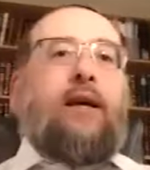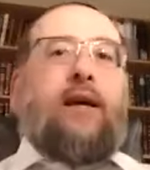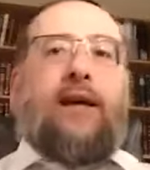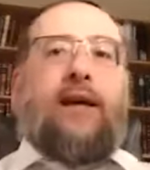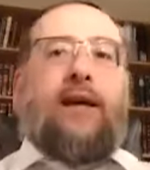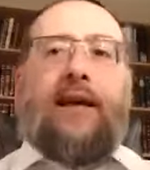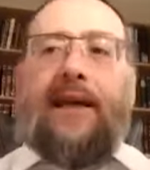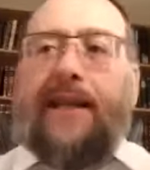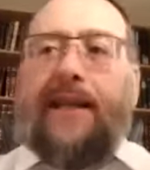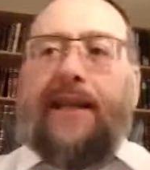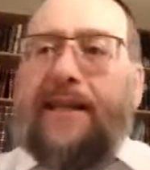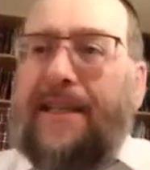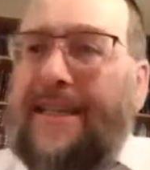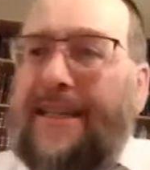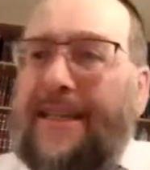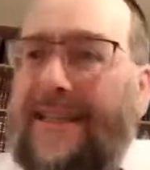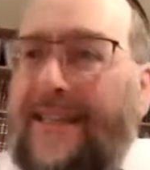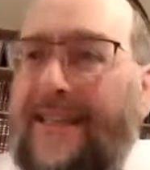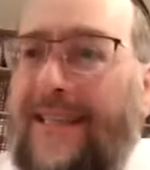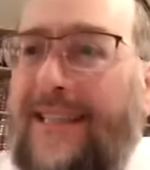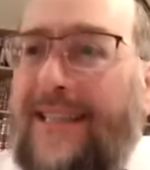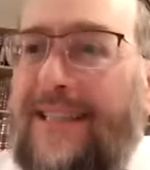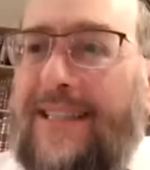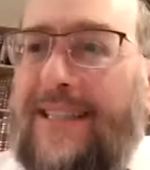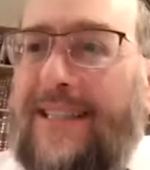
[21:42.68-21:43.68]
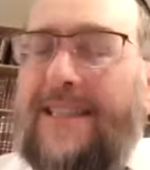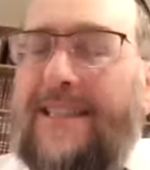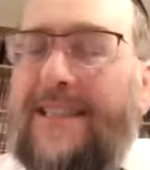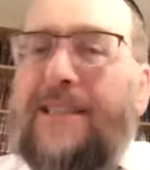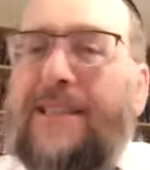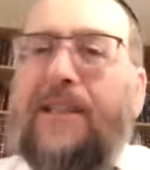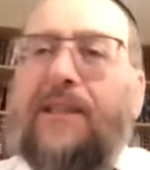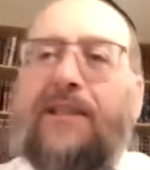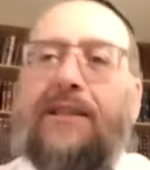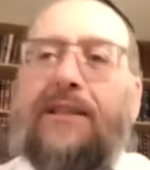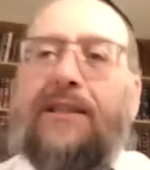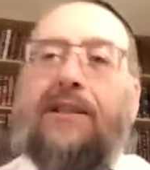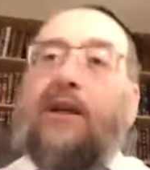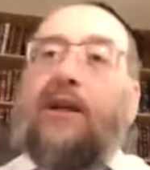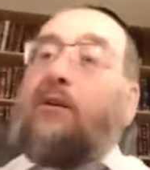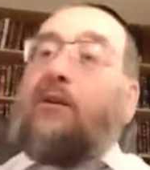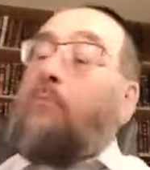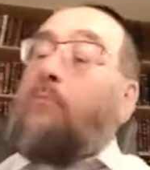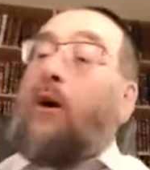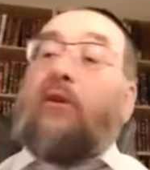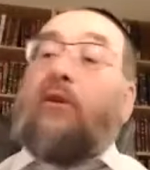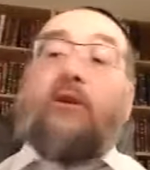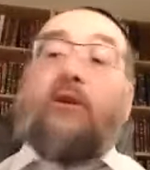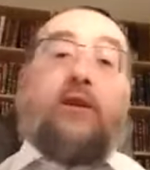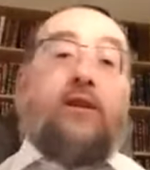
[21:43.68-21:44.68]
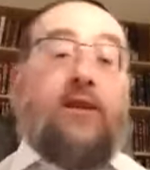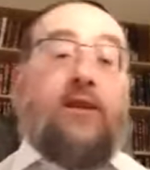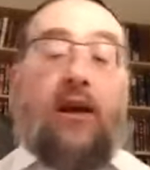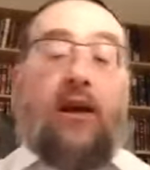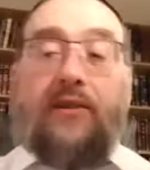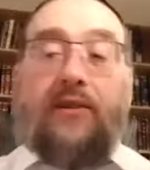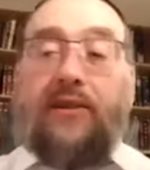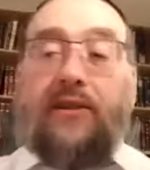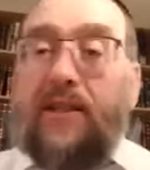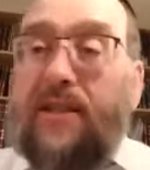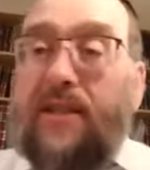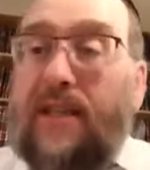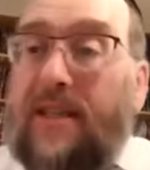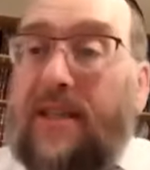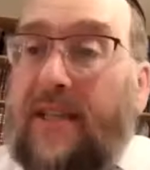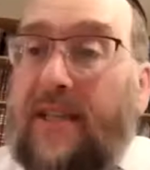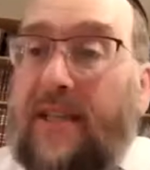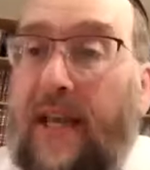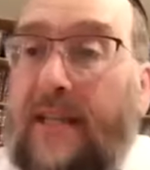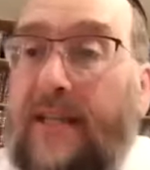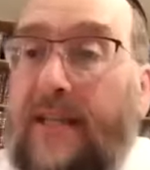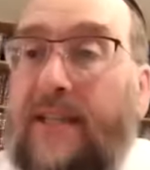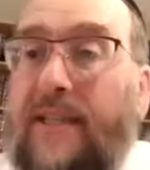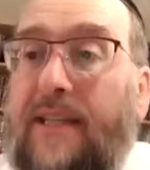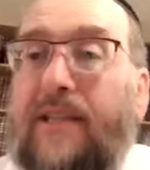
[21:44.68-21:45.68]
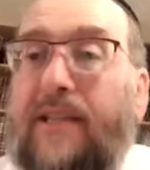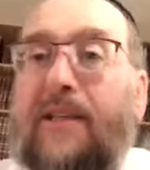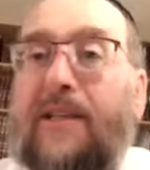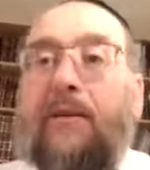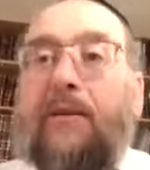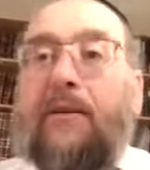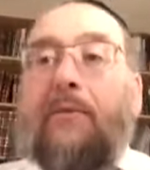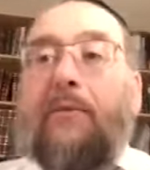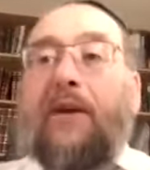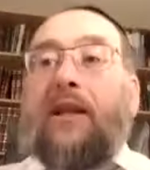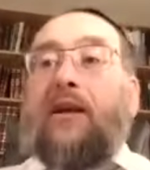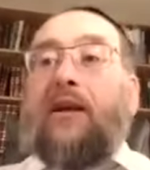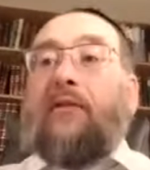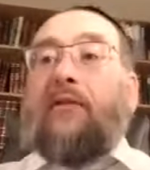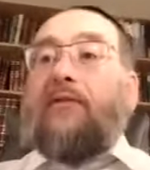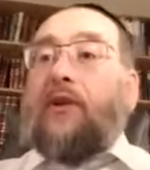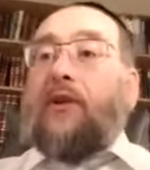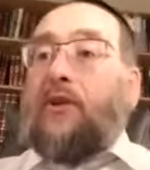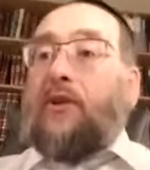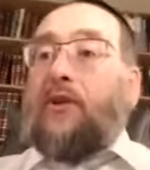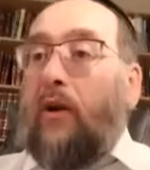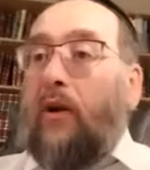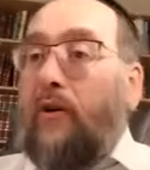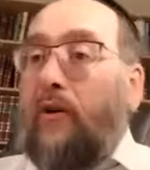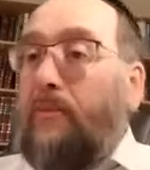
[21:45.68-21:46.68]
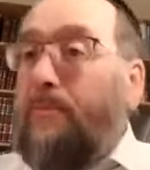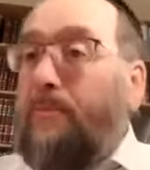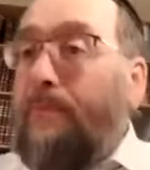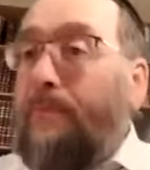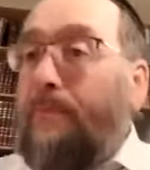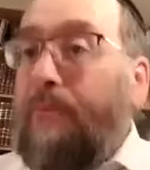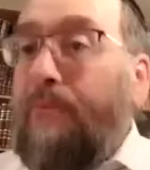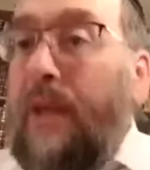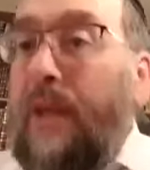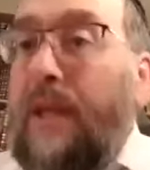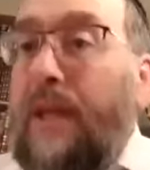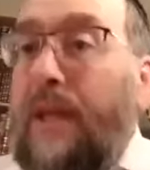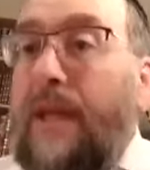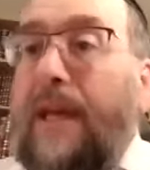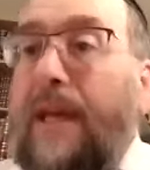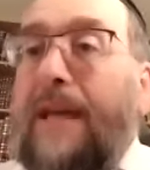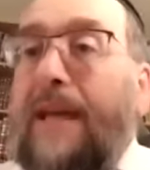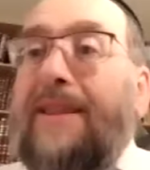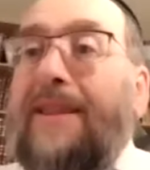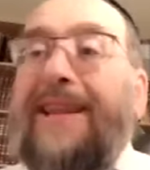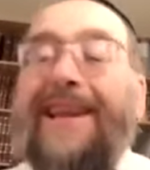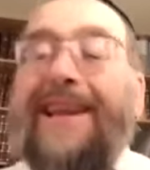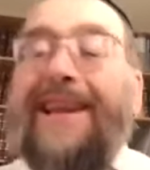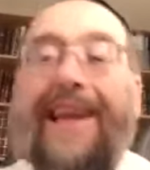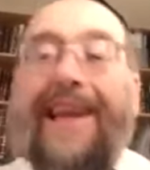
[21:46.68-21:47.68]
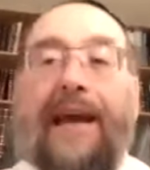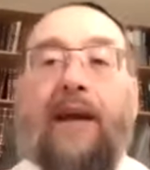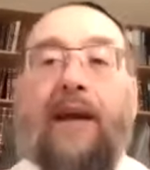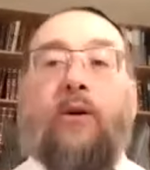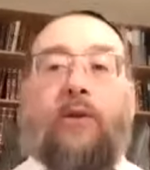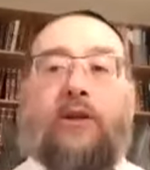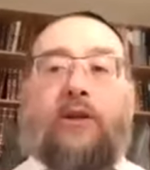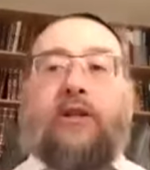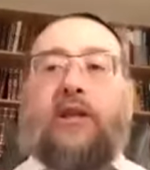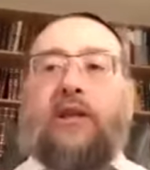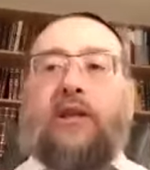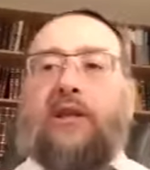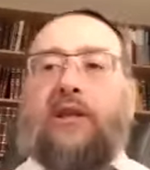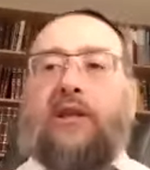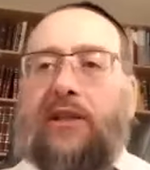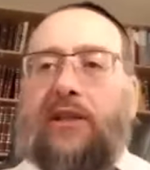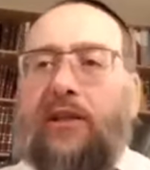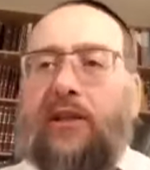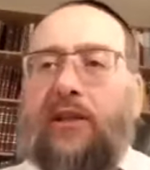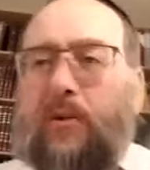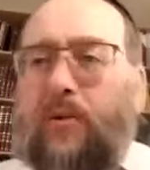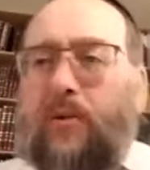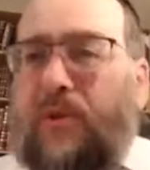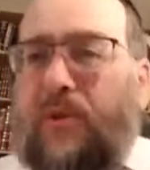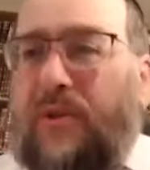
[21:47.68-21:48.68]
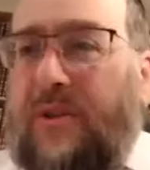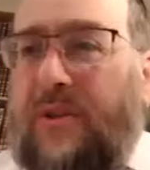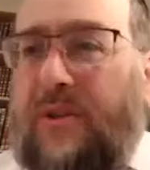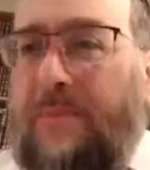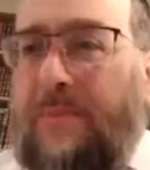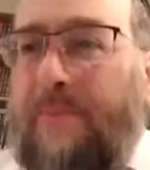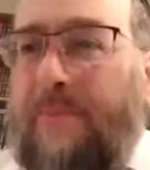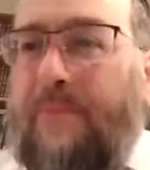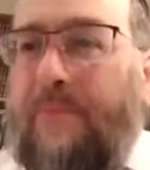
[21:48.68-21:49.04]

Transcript: In the Gemara discusses this idea in the beginning of Nedarim, and the language that is used